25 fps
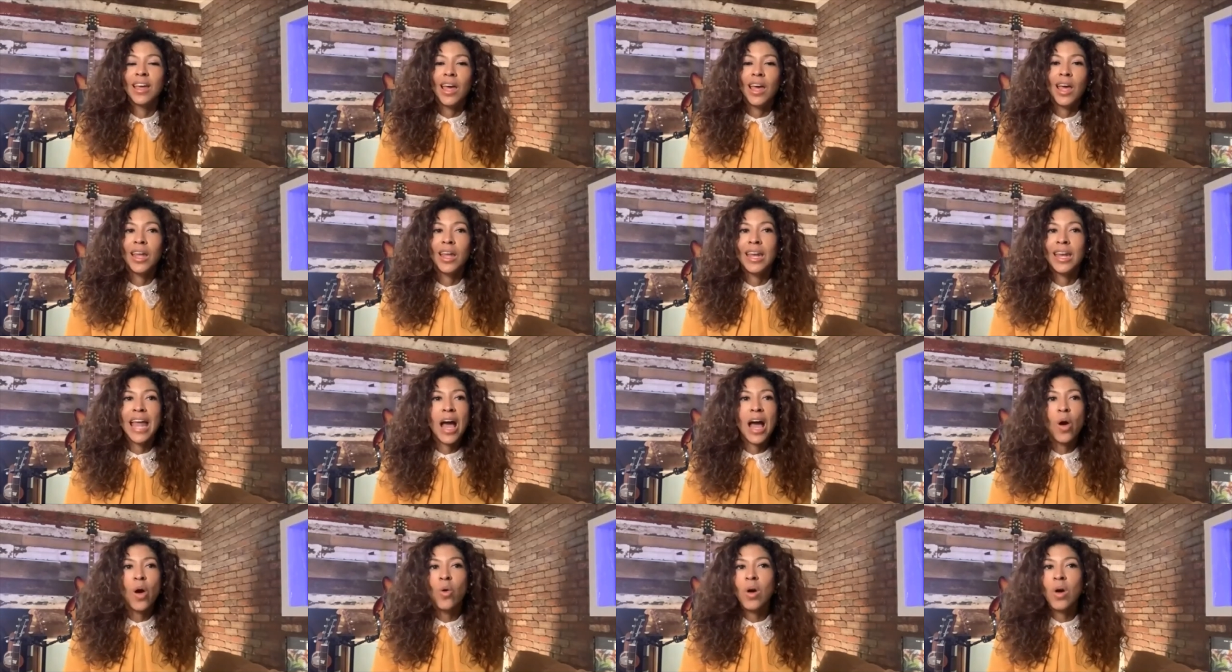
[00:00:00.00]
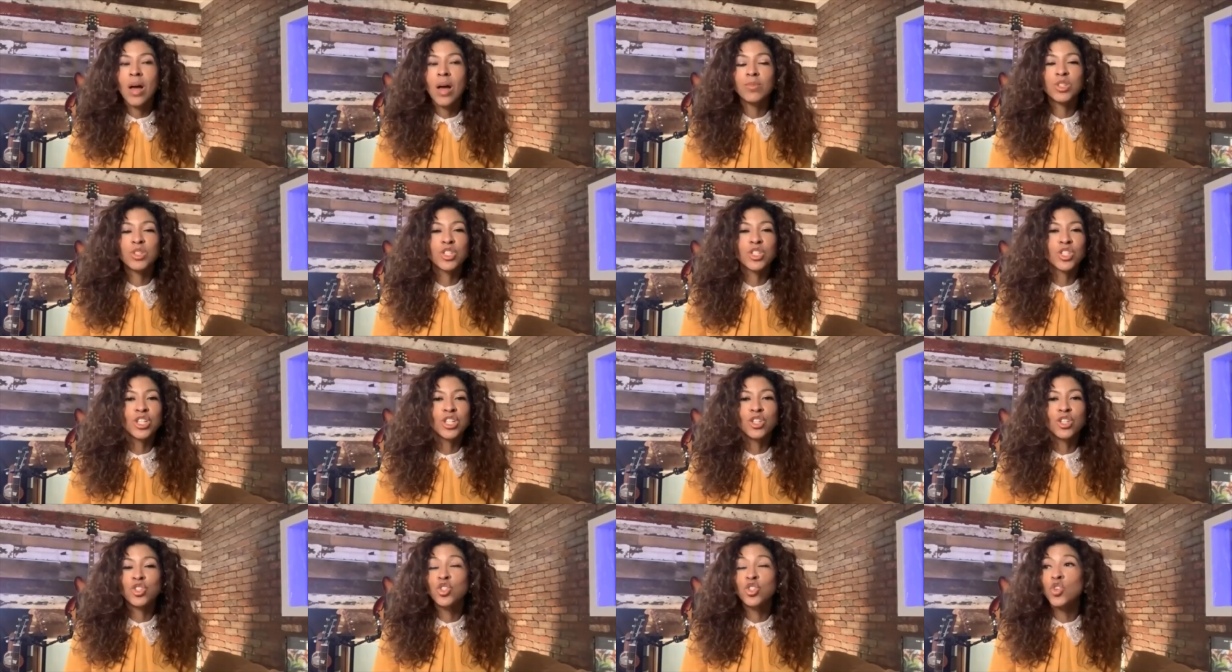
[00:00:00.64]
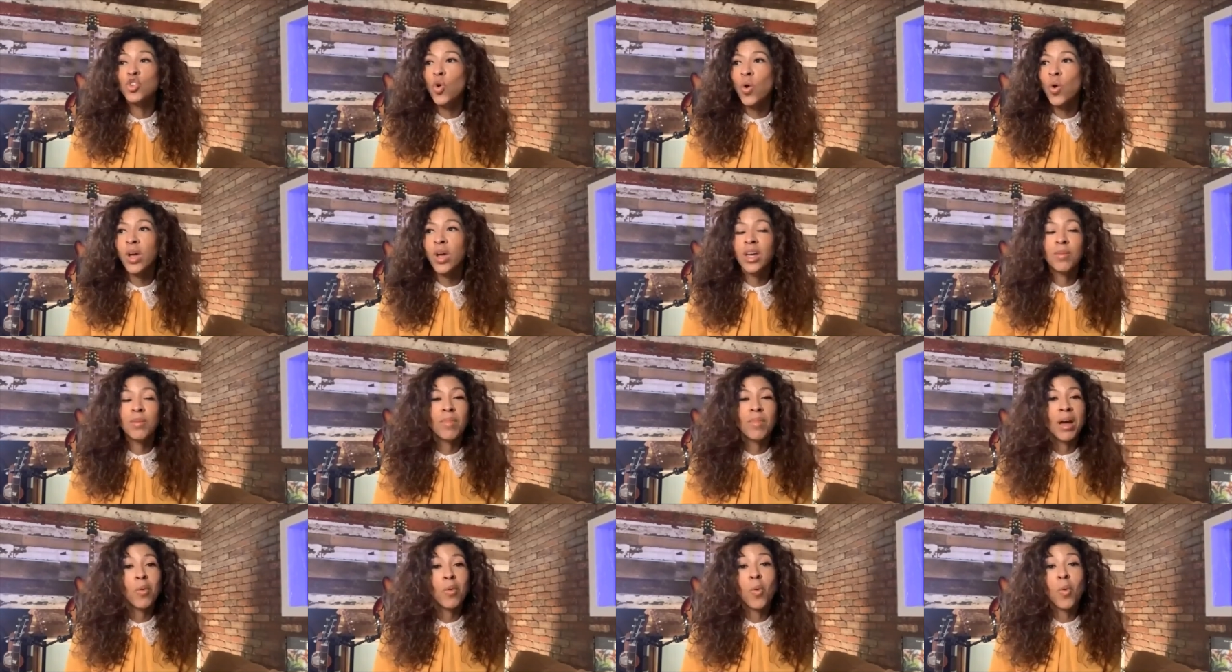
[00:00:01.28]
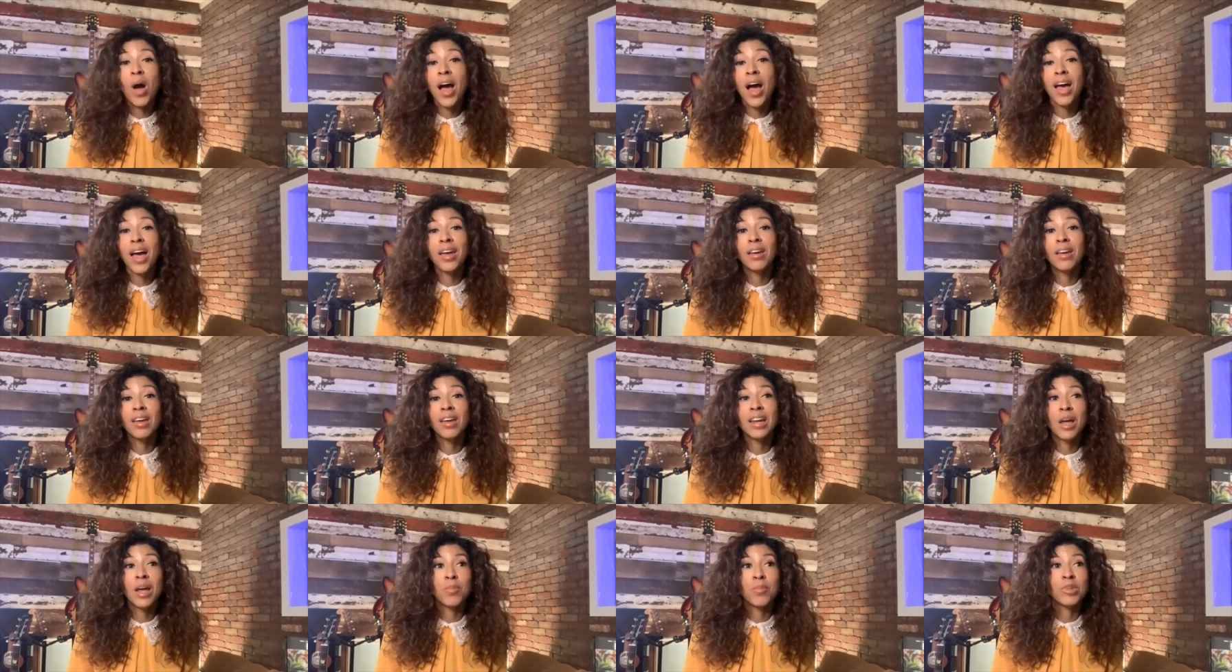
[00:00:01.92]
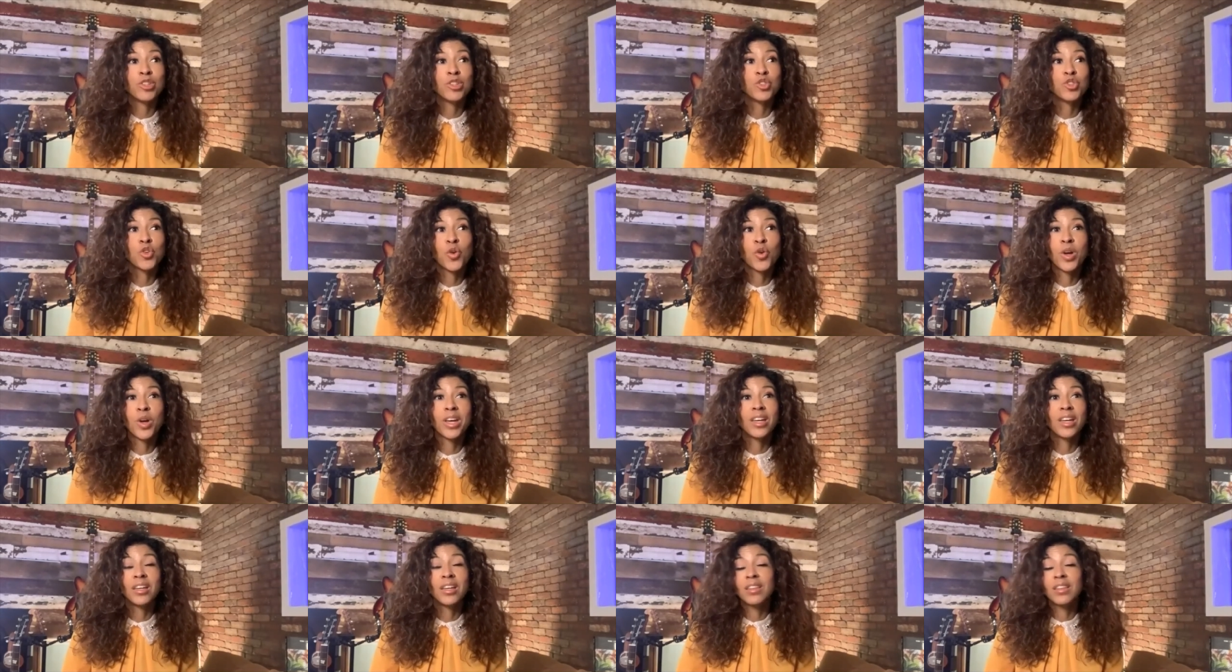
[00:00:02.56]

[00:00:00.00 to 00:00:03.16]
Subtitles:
And now I'm just enjoying my why, and I'm enjoying